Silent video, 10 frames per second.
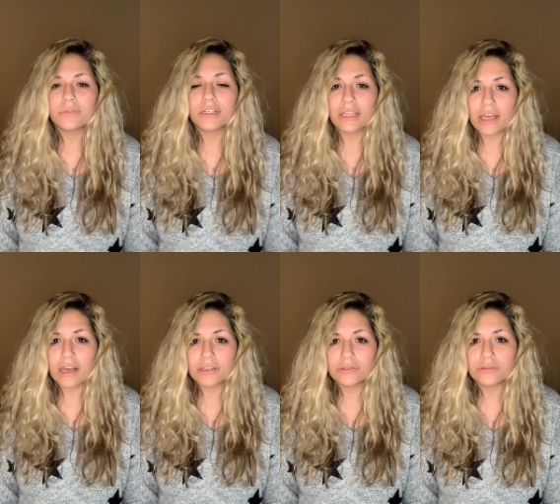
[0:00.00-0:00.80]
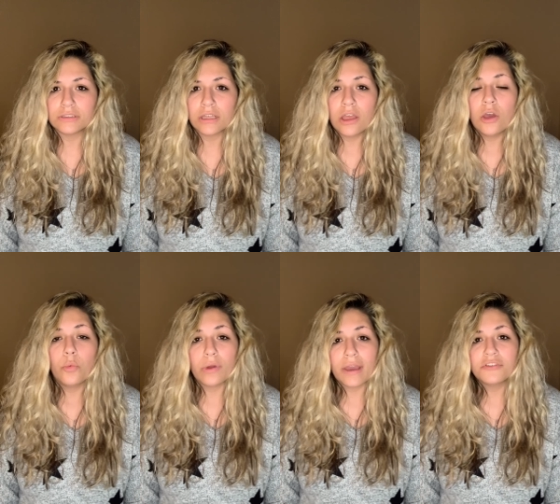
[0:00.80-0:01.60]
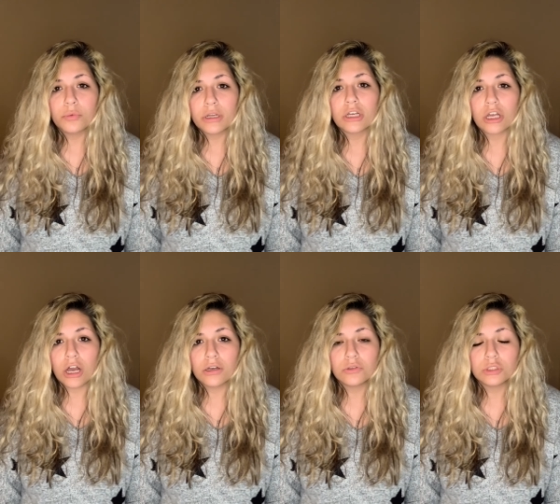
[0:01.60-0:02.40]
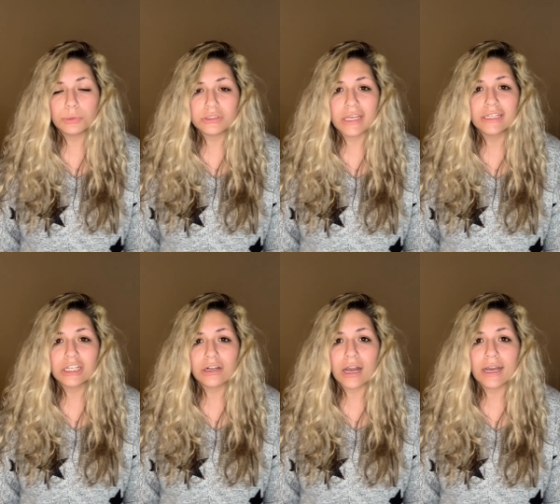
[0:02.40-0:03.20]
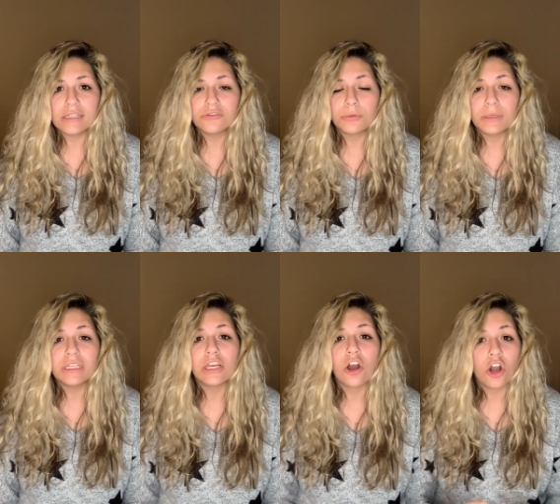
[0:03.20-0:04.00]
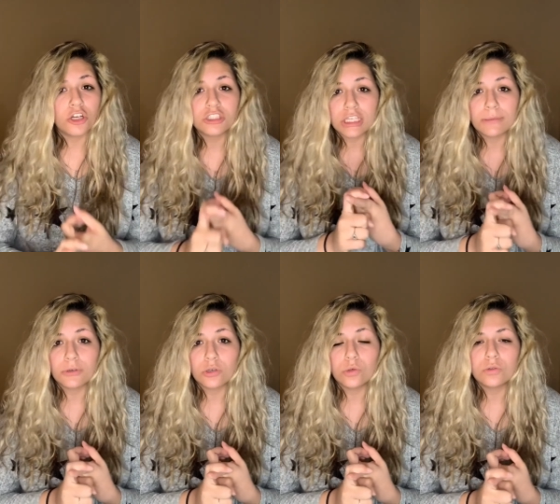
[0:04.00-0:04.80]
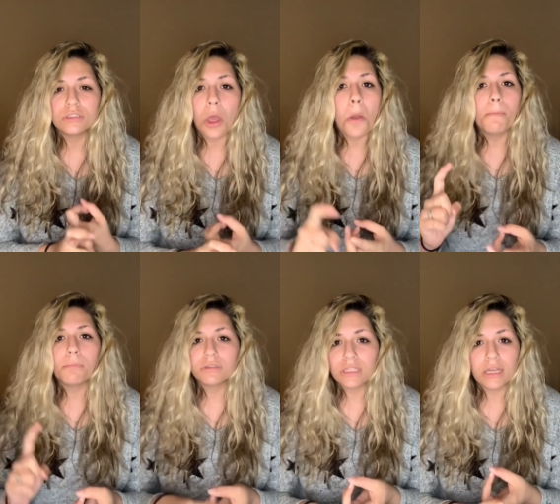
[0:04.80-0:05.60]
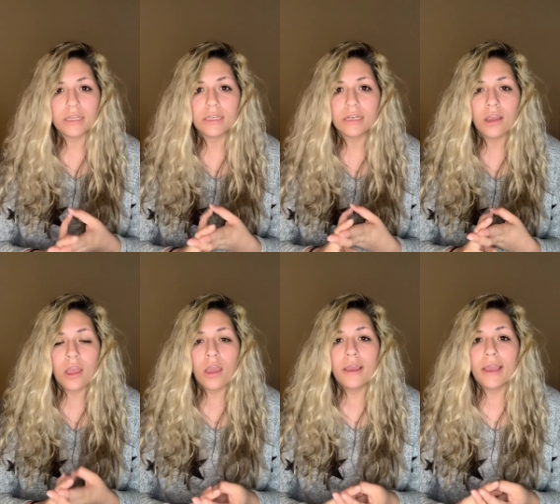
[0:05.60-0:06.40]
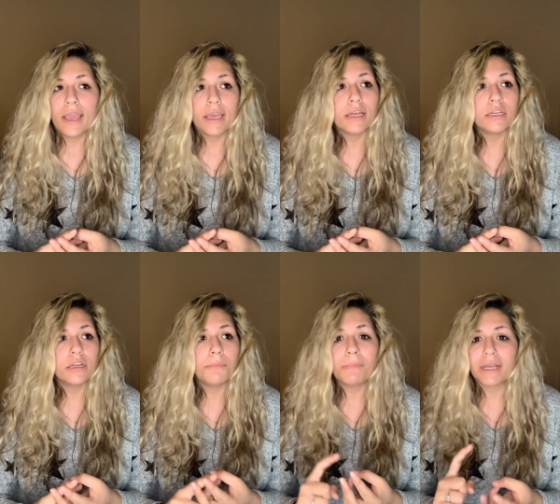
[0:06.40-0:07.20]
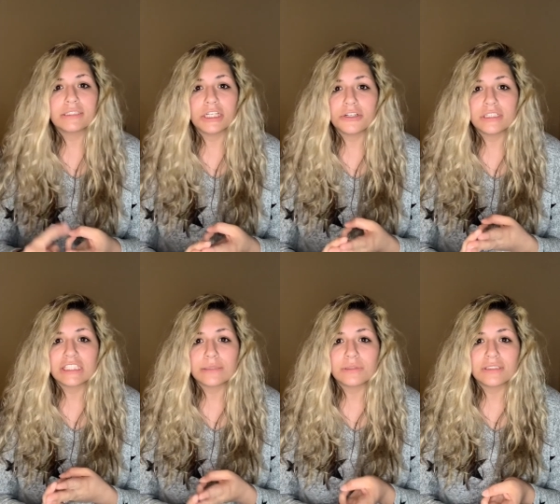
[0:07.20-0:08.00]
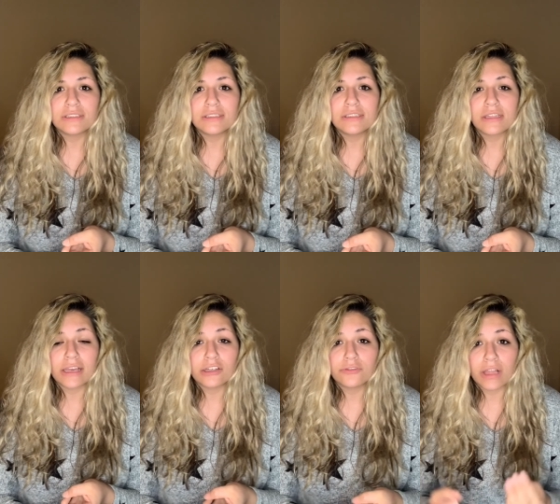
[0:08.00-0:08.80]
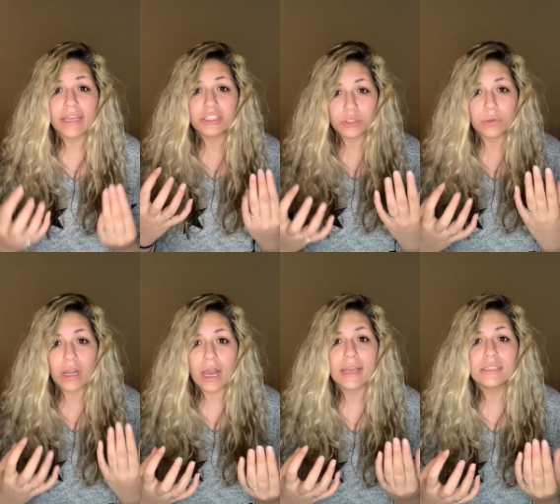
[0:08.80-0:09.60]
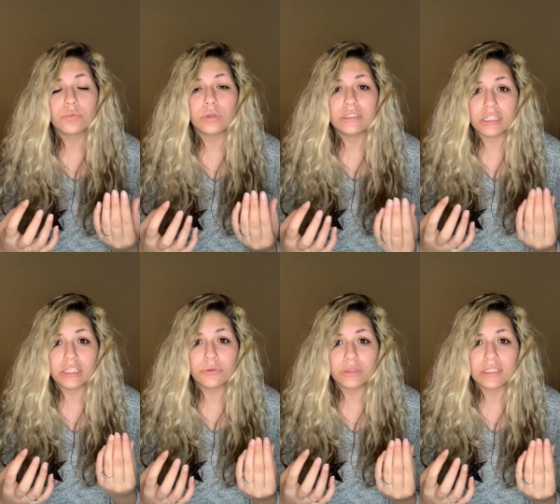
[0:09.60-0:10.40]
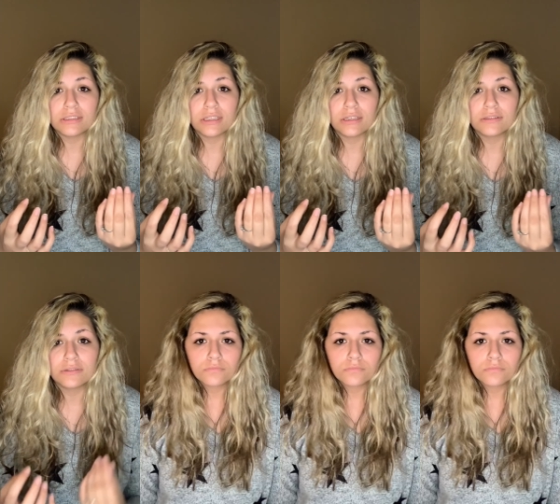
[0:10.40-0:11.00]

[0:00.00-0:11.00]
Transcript: Goggles. We have to wear goggles to protect our eyes from any harsh chemicals, blood, and bacteria substances that could fly into our eyes when dealing with these things.